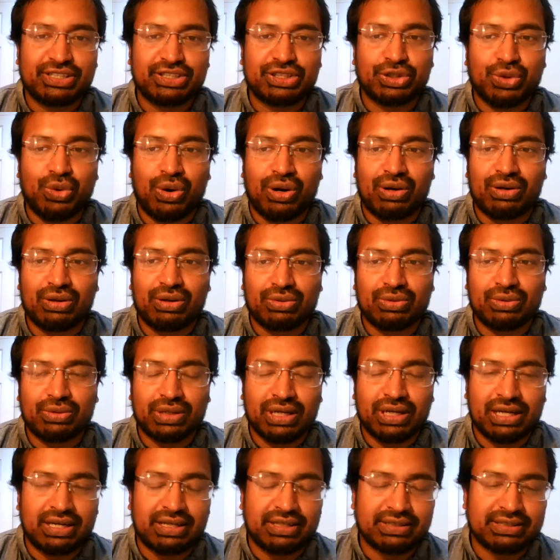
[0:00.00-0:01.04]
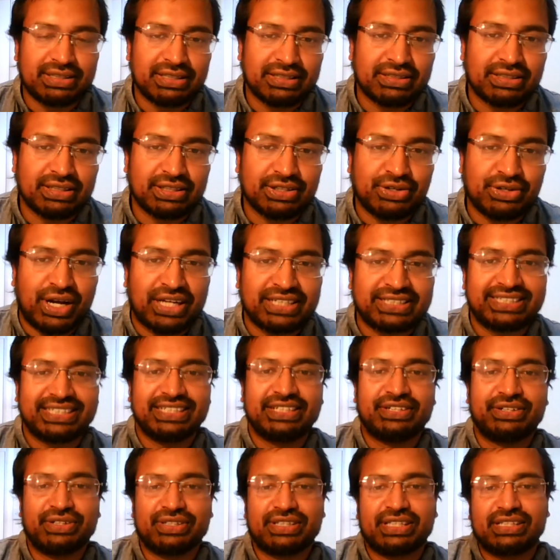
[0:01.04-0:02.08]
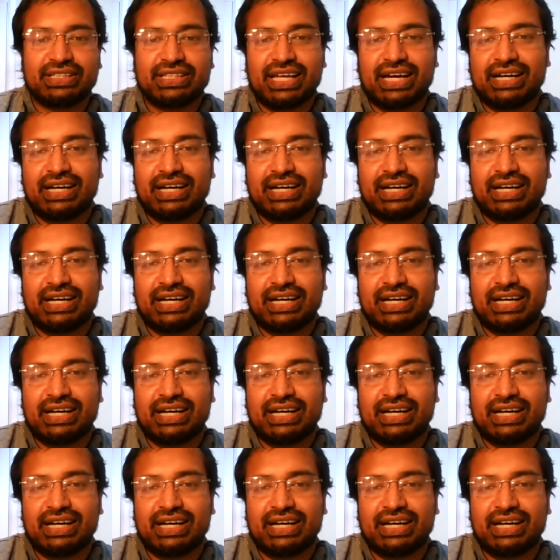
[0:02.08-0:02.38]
the criteria, then